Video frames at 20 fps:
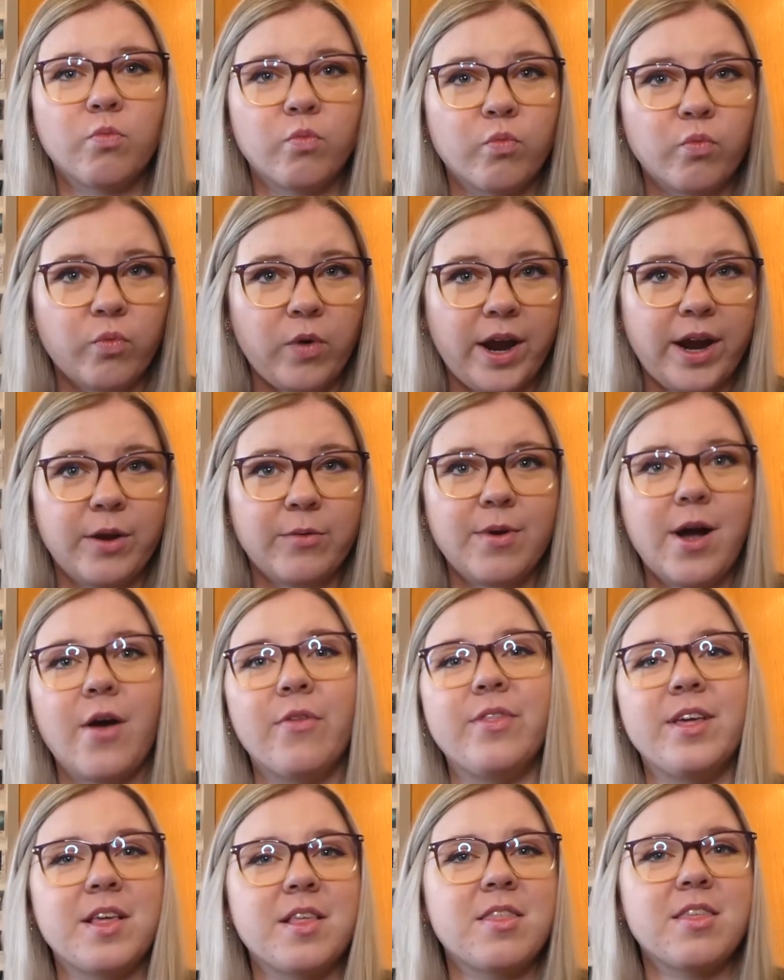right
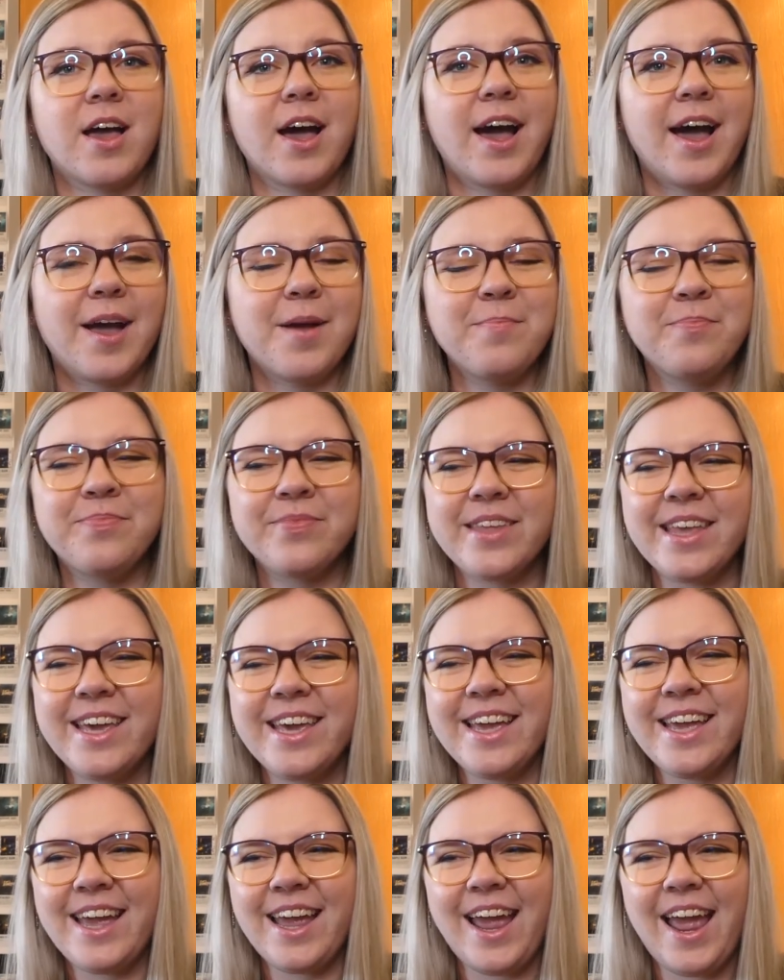around this time.
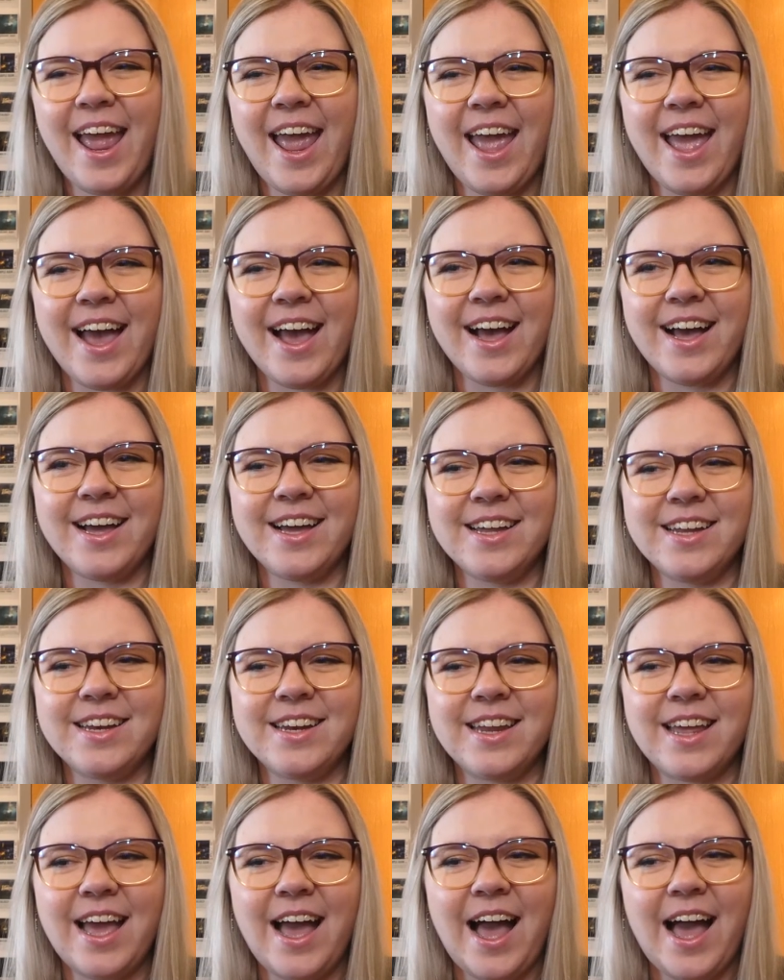
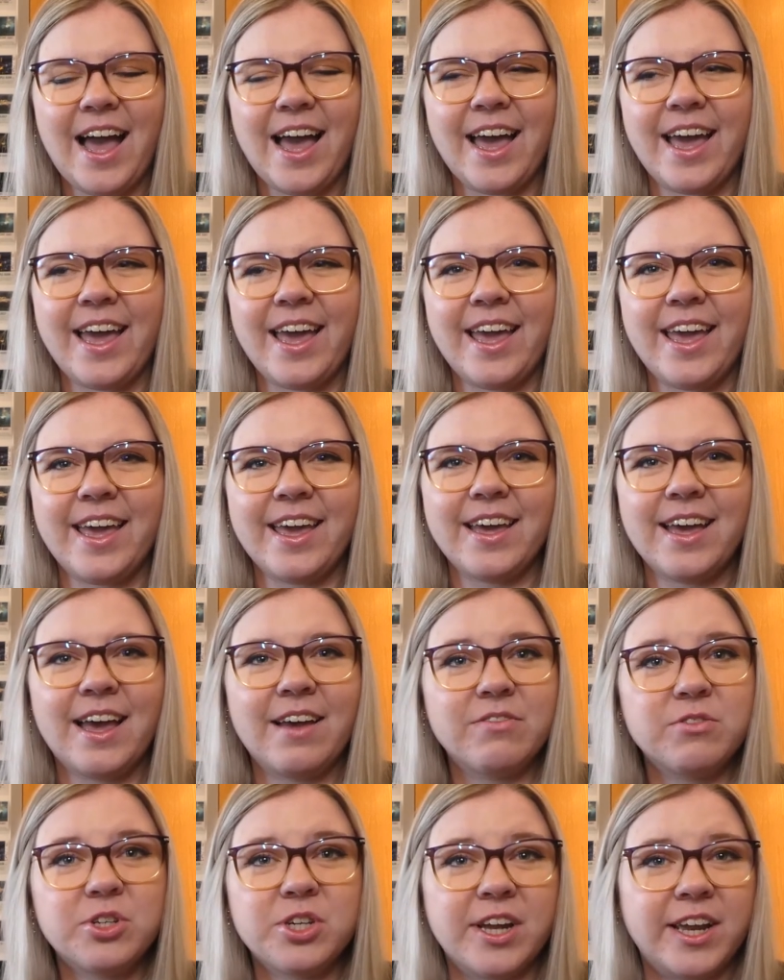And I
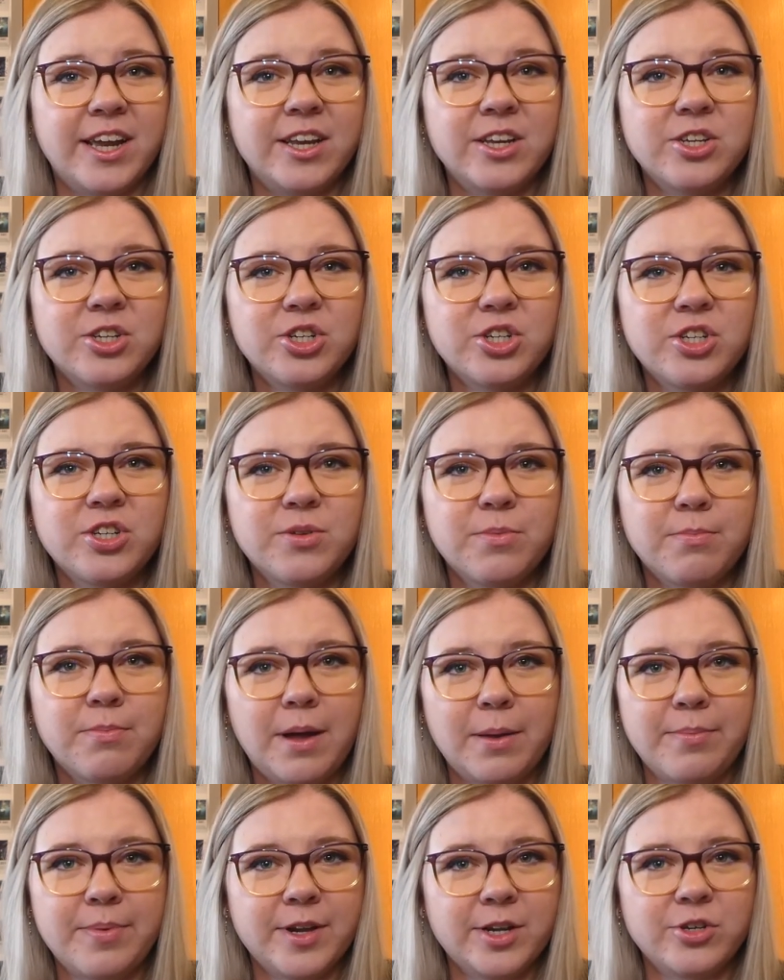have changed
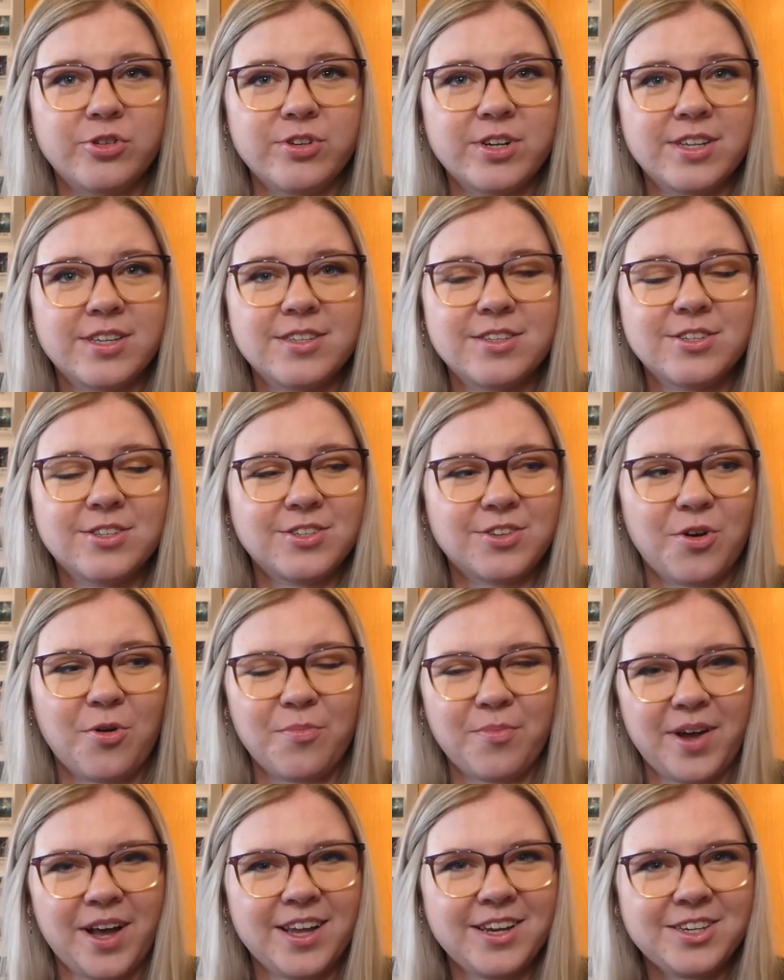my Pinterest so
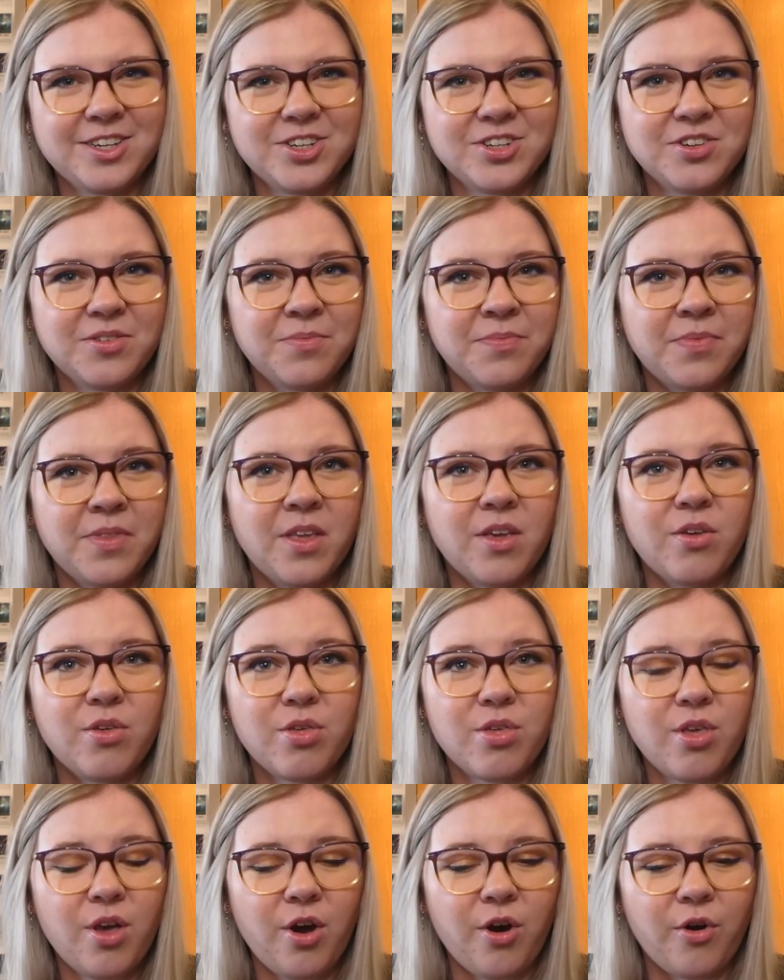much.
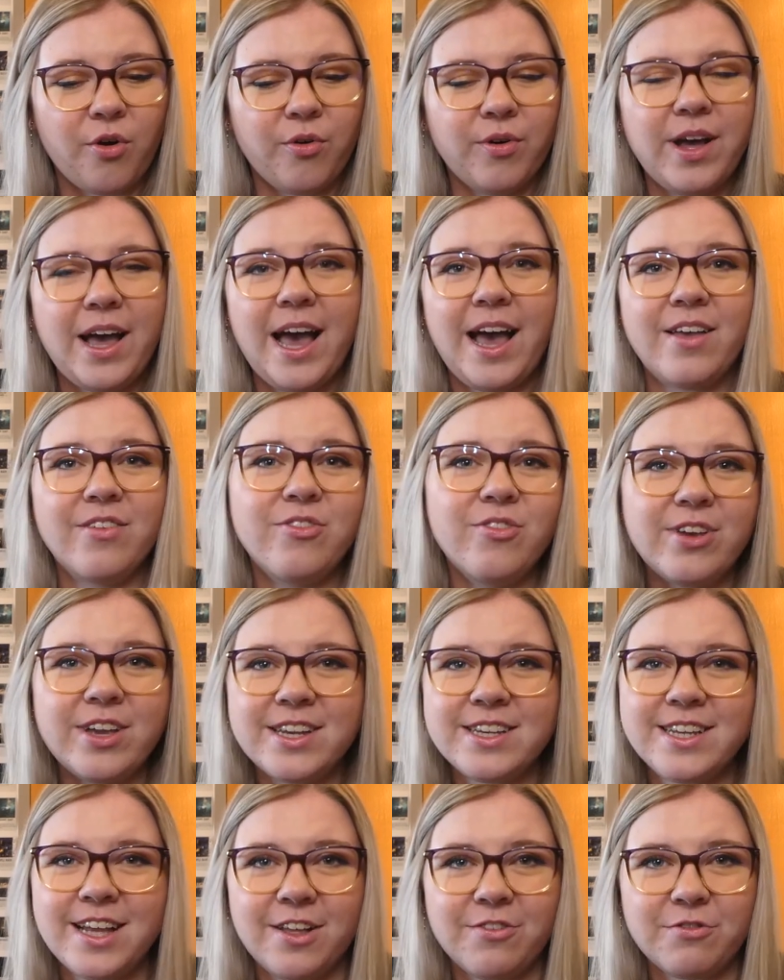So, as you
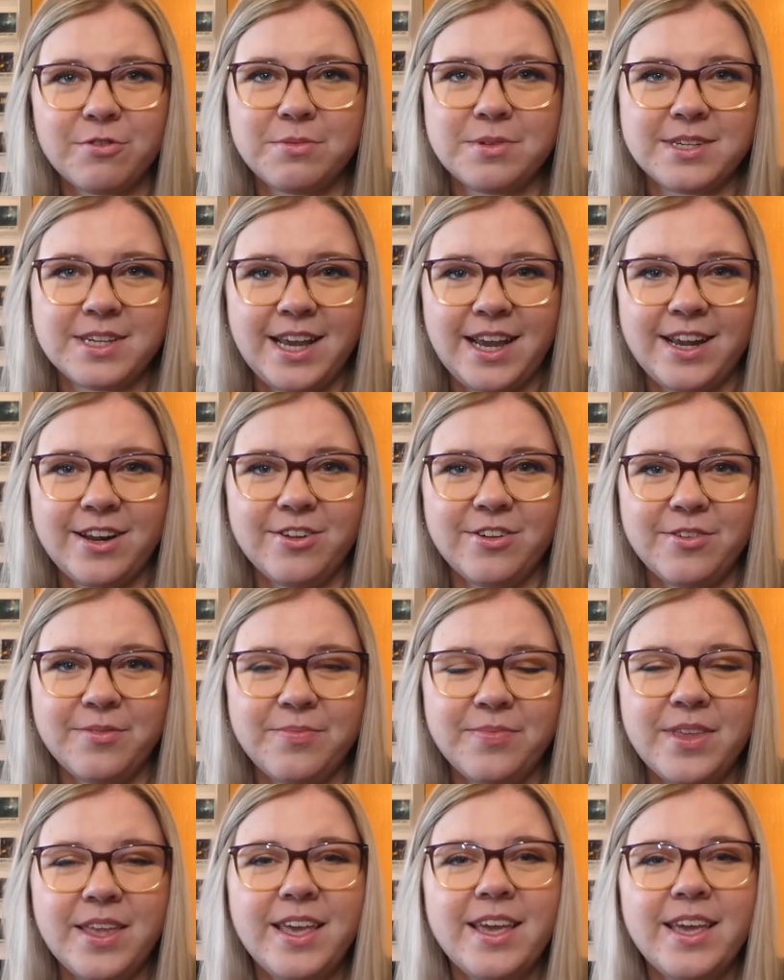can tell from the title,